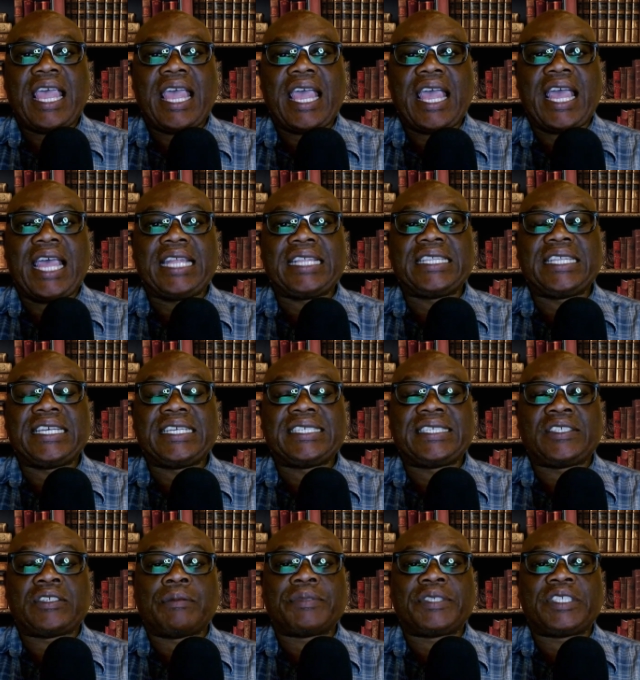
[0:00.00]
Under
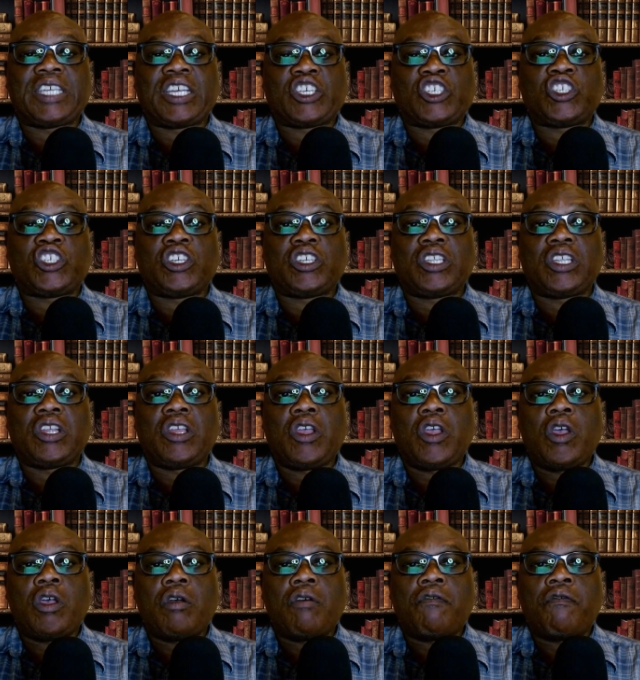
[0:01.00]
subsection
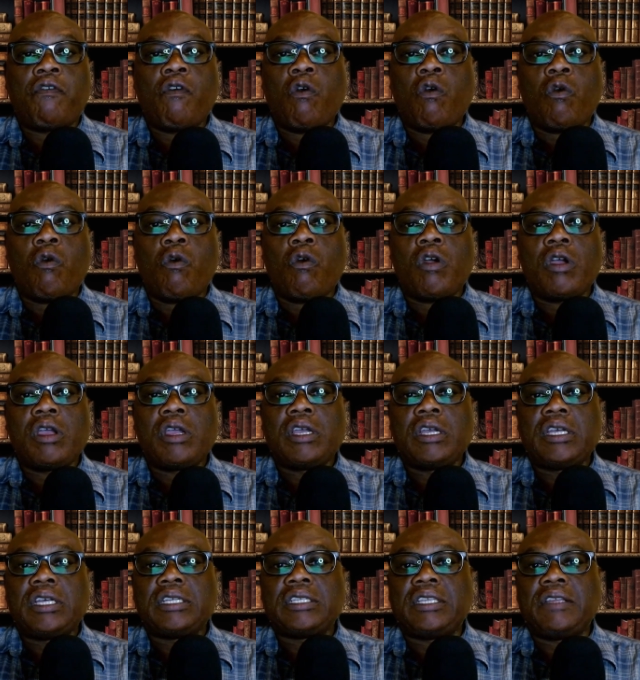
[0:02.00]
4,
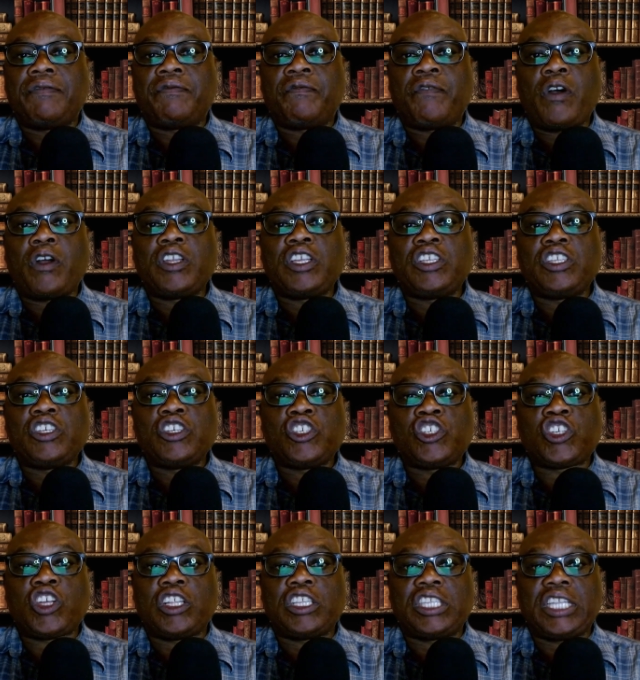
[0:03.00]
the following
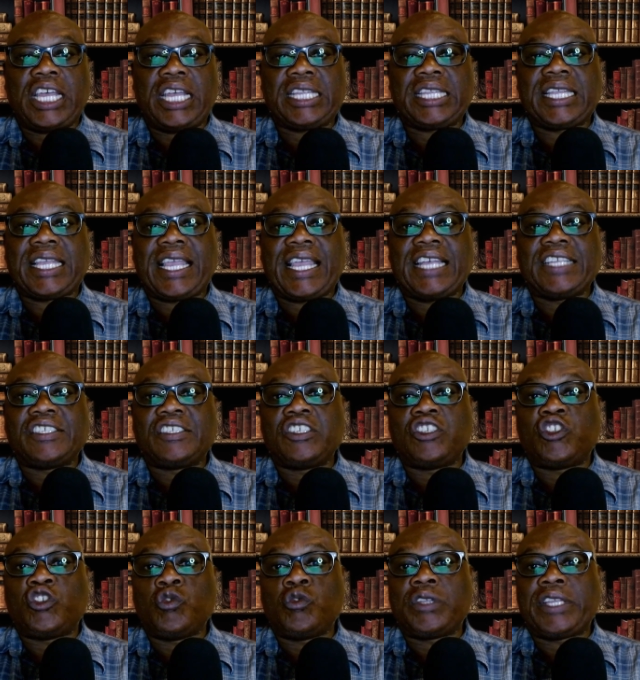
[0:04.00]
shall not
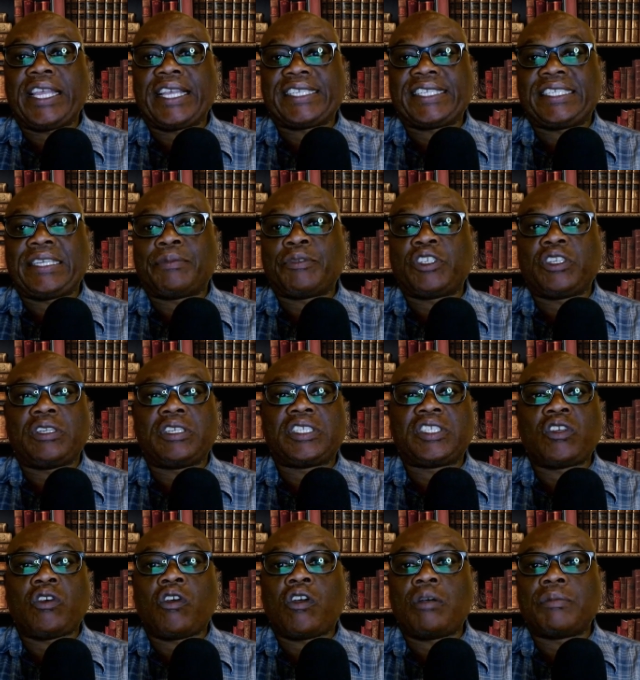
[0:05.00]
constitute exceptional
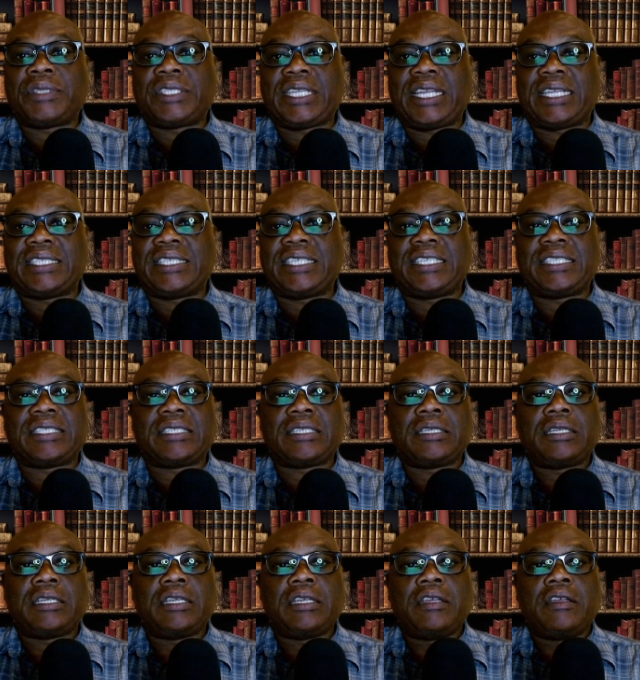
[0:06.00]
circumstances
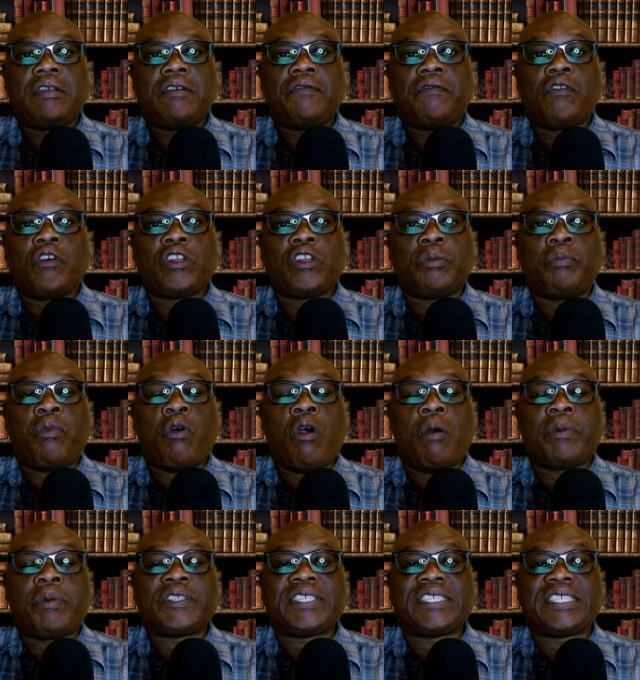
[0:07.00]
for the
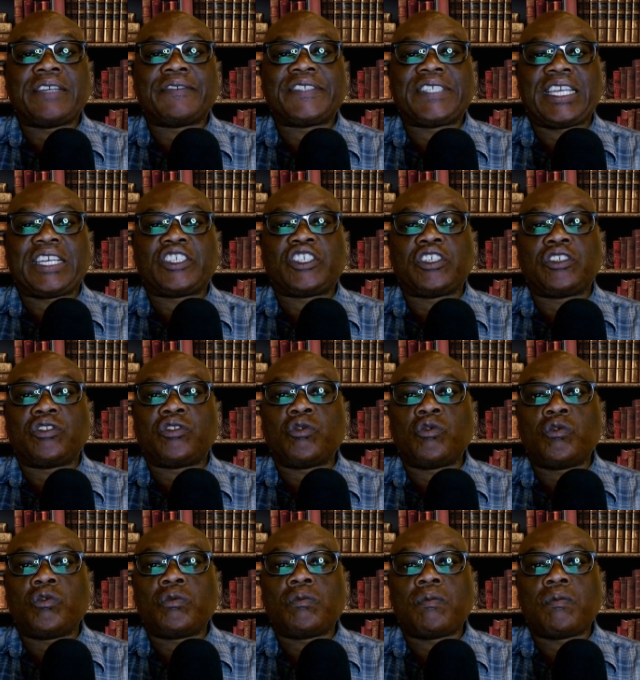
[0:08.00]
purposes of section 2,